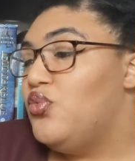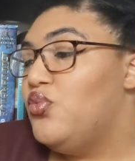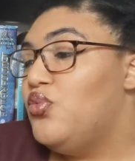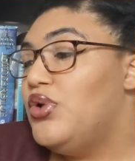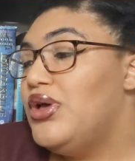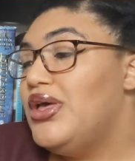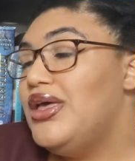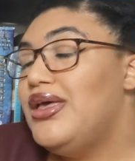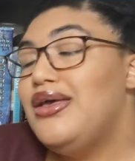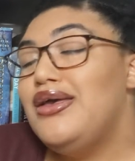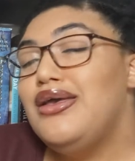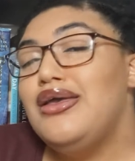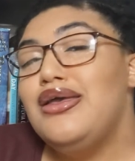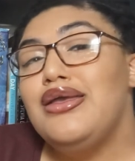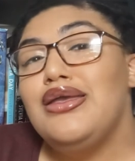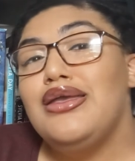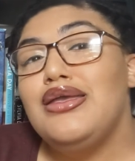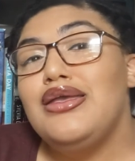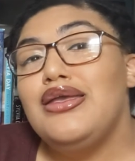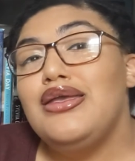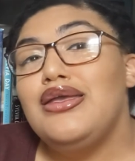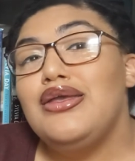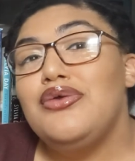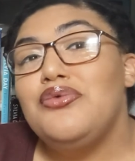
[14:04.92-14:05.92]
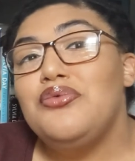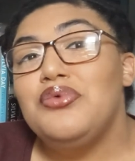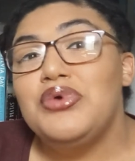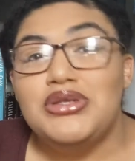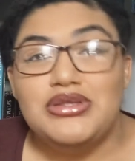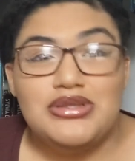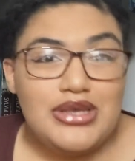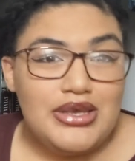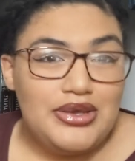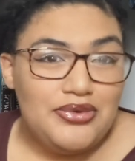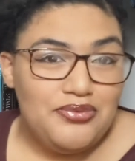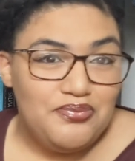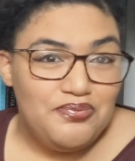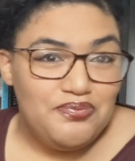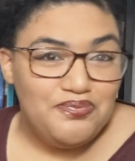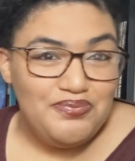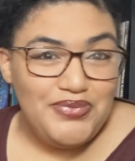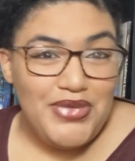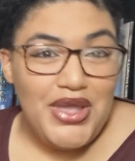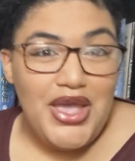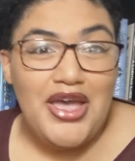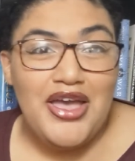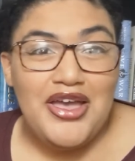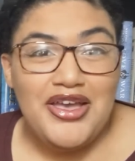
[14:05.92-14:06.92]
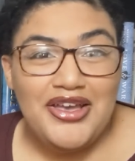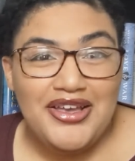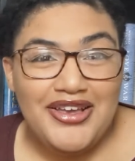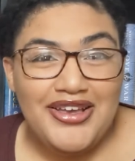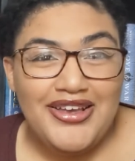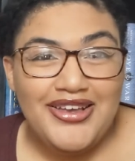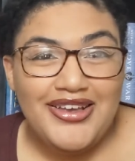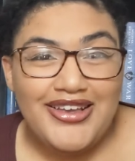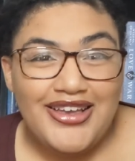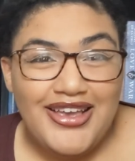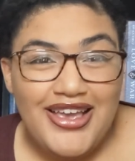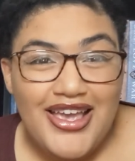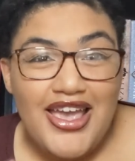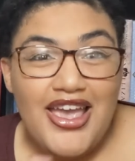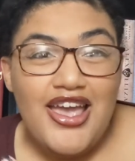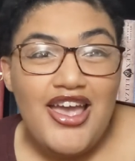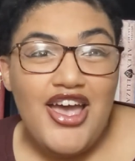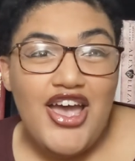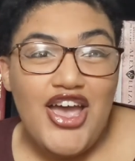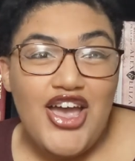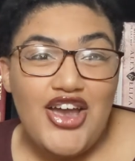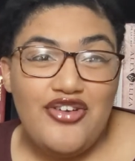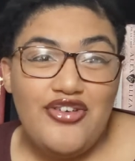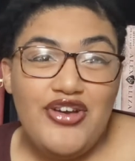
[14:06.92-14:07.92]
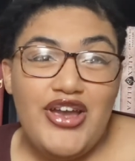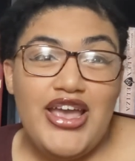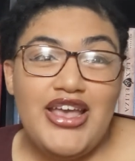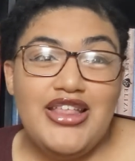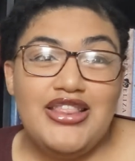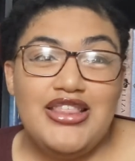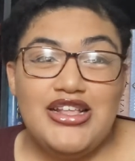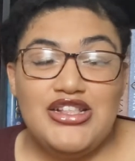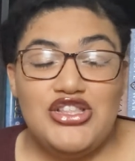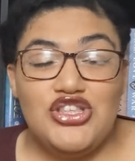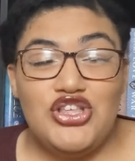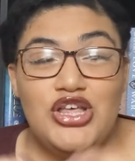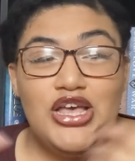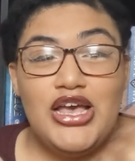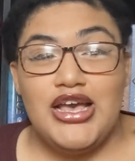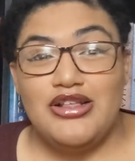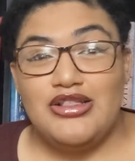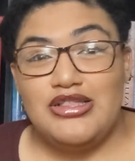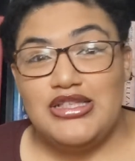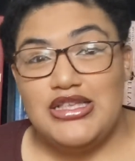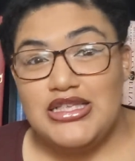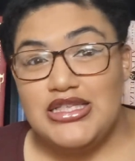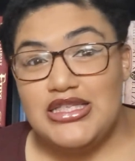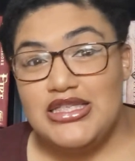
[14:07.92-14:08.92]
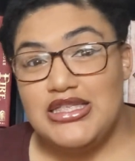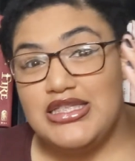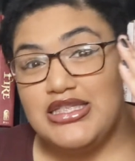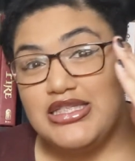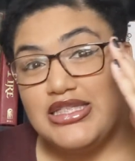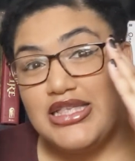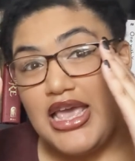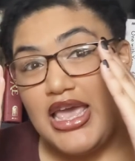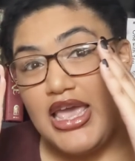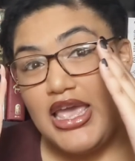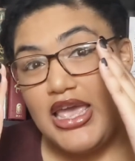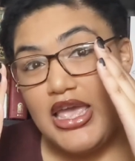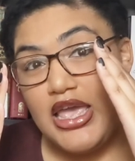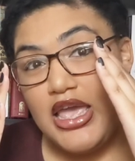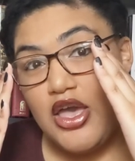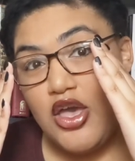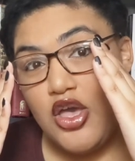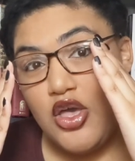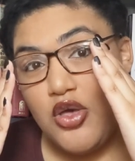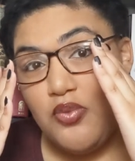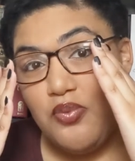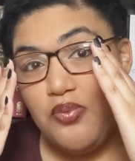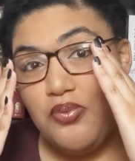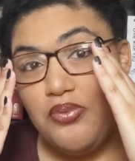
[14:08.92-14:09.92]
We will see. Alright, that's all I had to say.